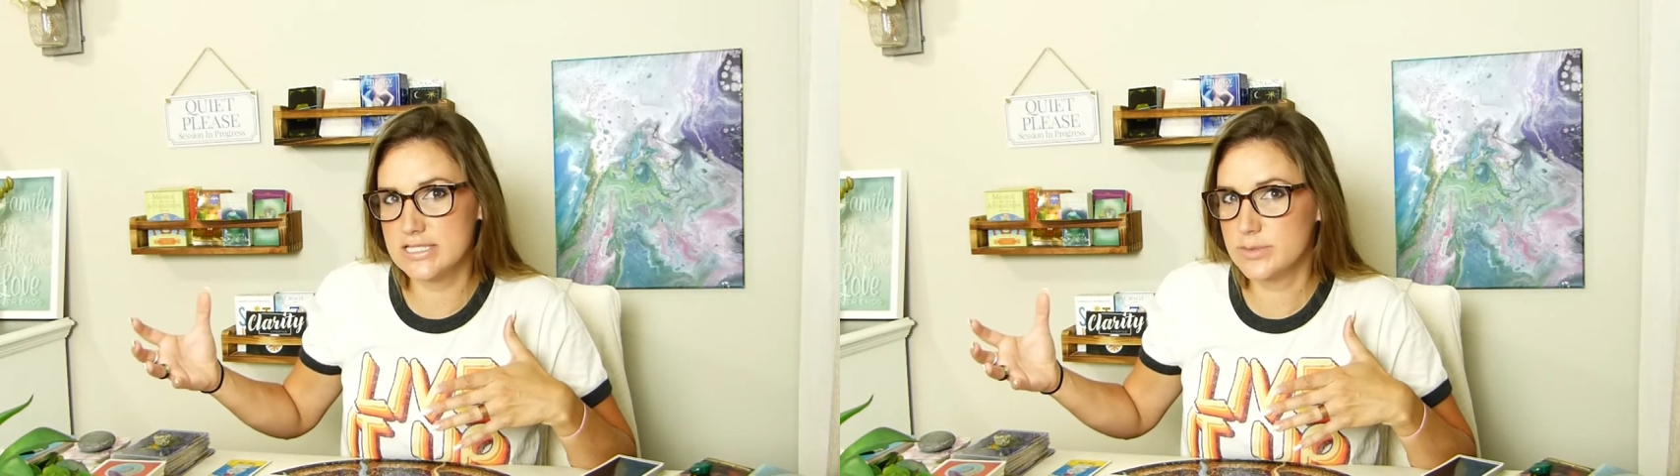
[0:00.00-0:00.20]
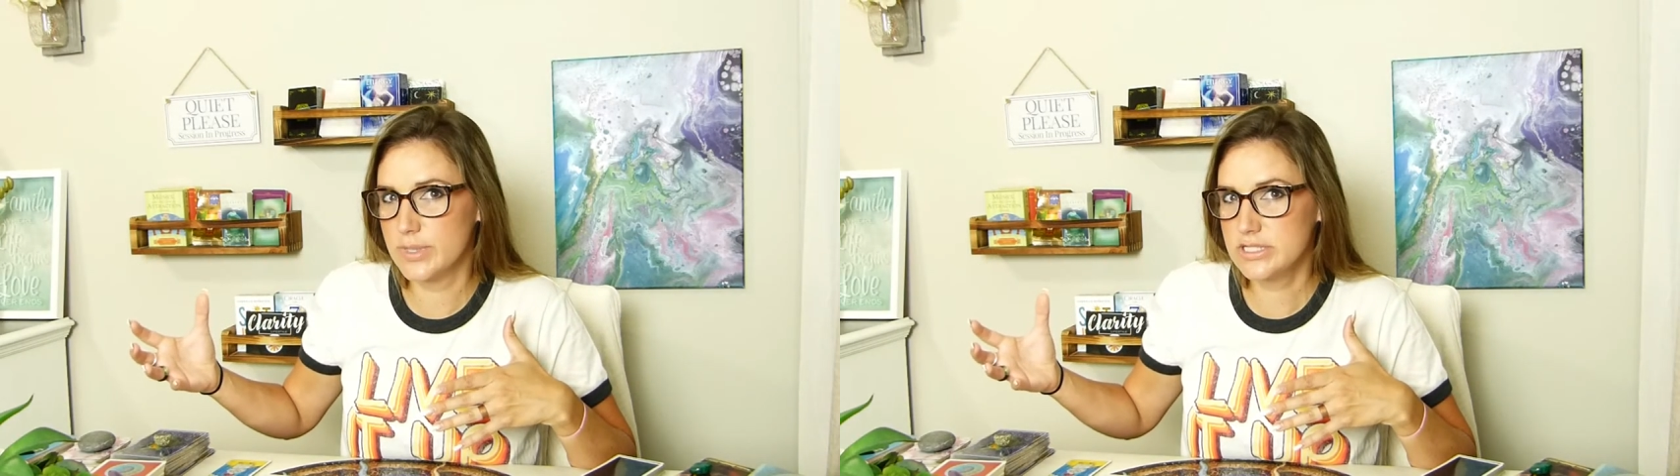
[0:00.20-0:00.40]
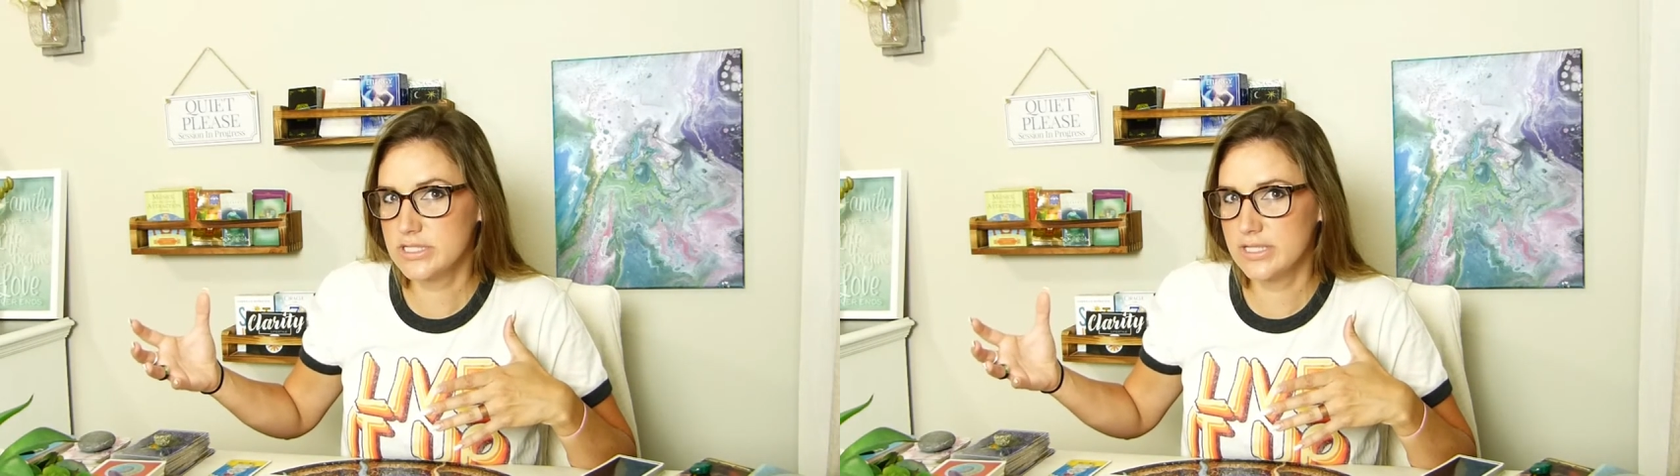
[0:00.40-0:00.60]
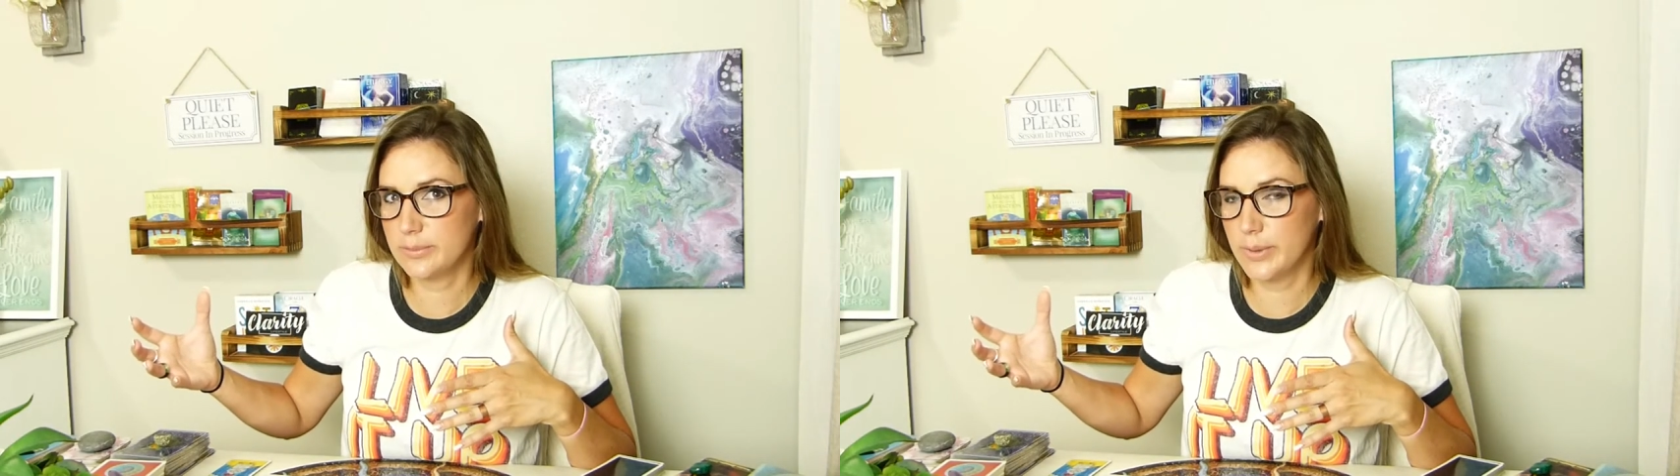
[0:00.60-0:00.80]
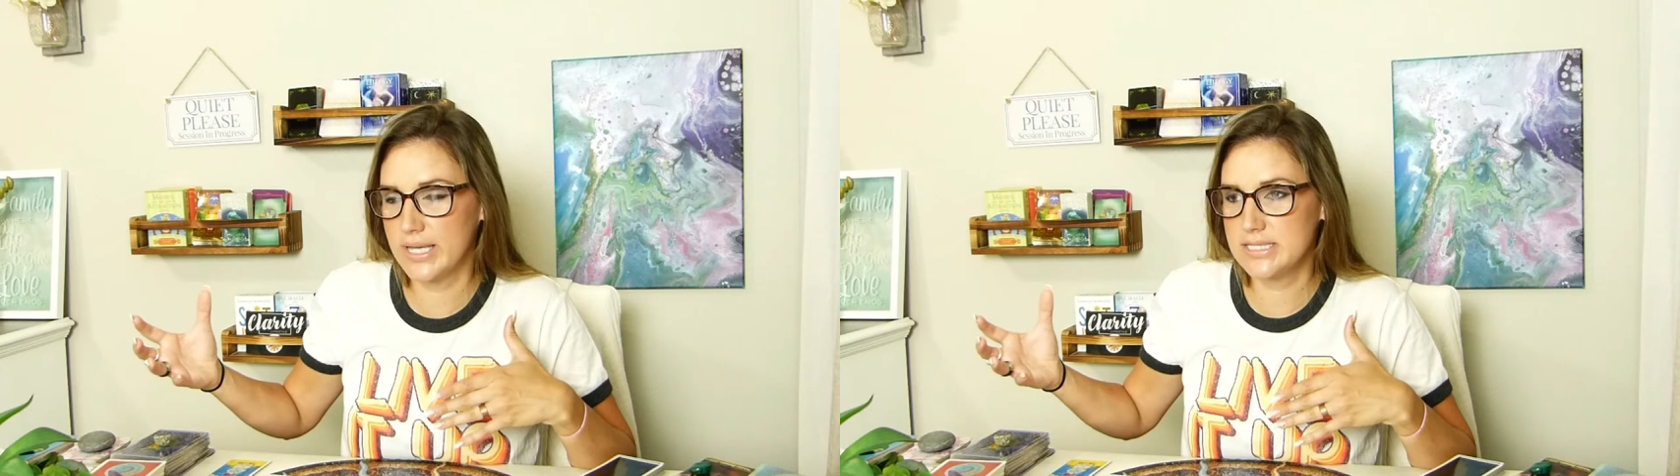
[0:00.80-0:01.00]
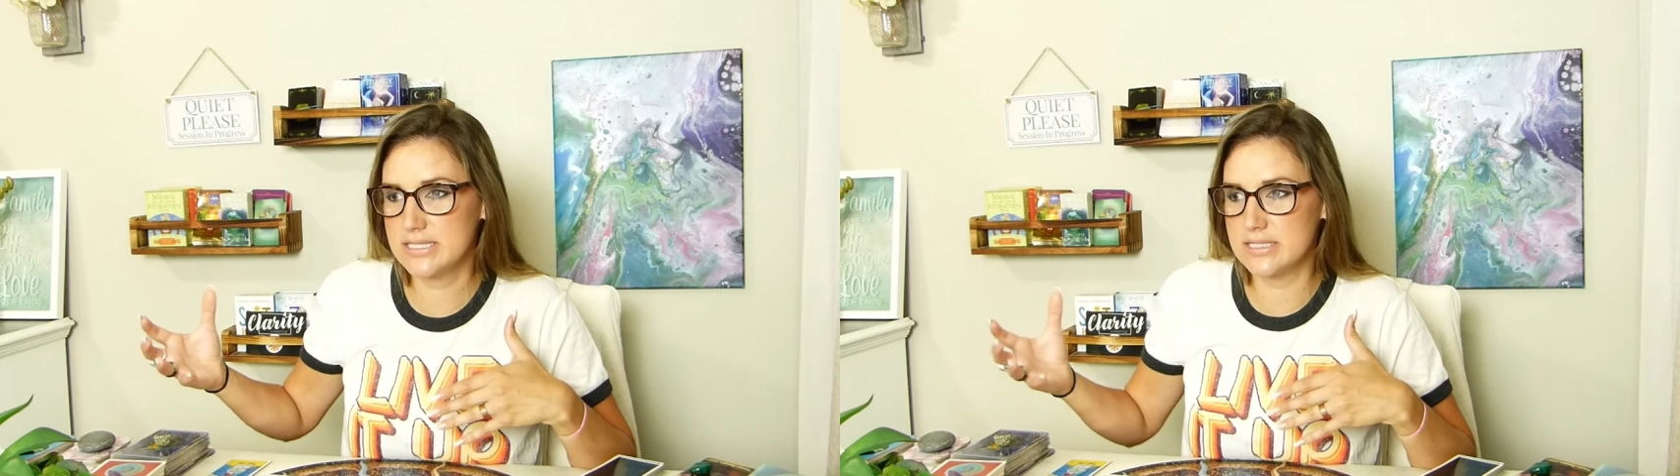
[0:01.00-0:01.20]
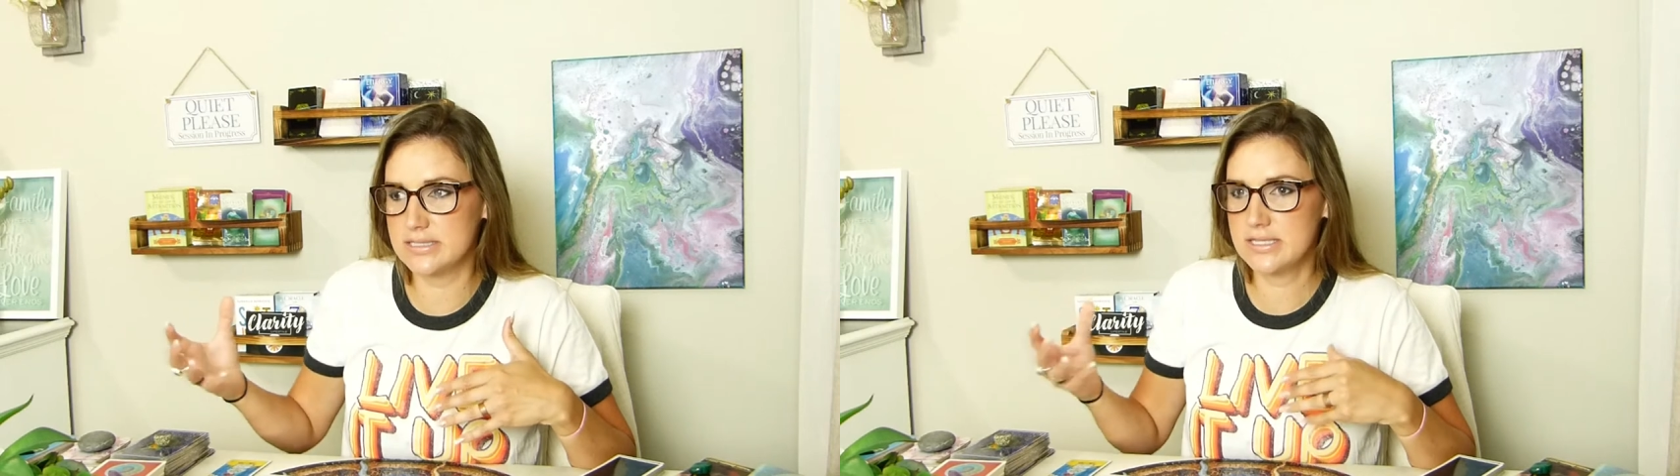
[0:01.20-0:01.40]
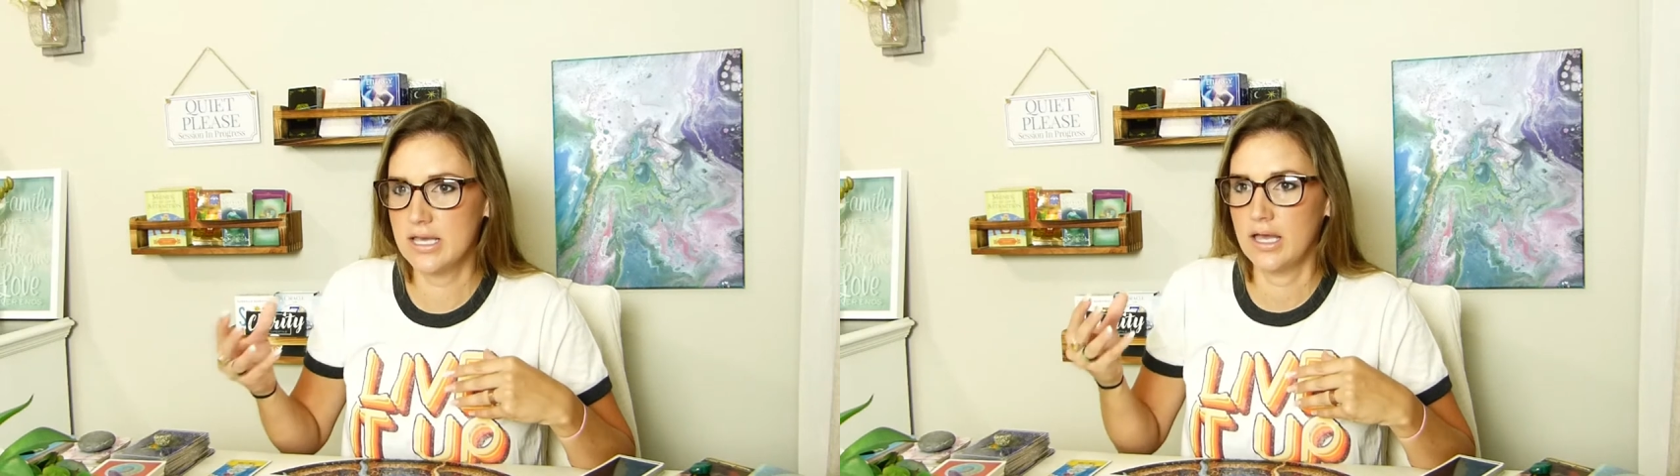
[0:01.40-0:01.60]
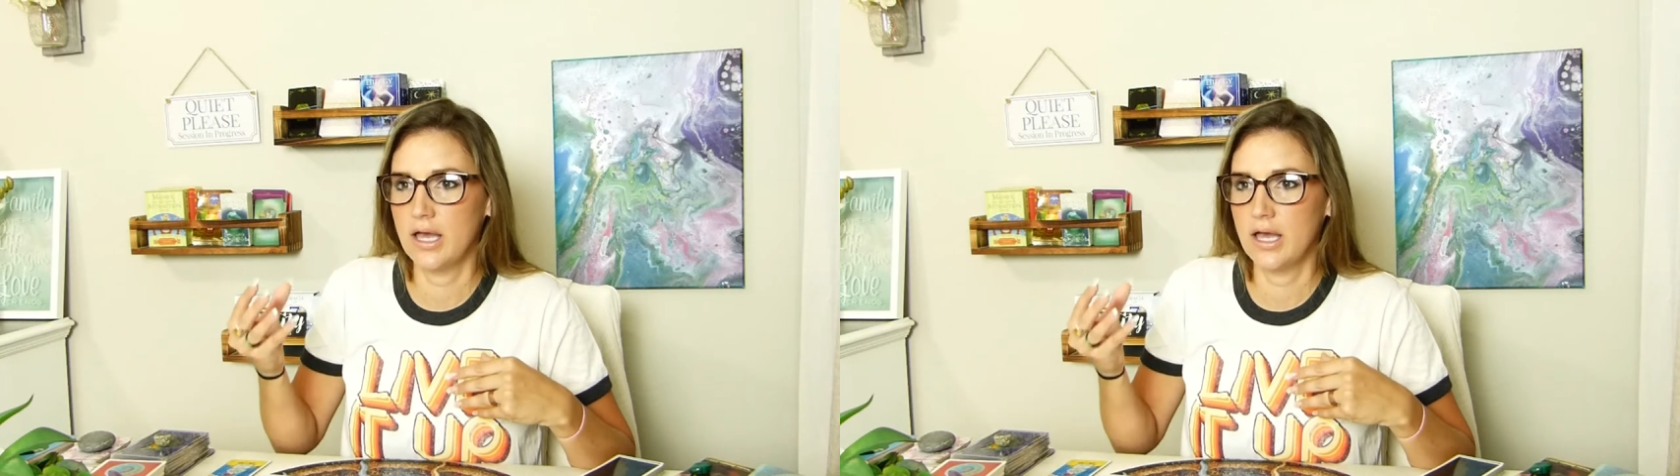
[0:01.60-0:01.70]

especially in Pisces,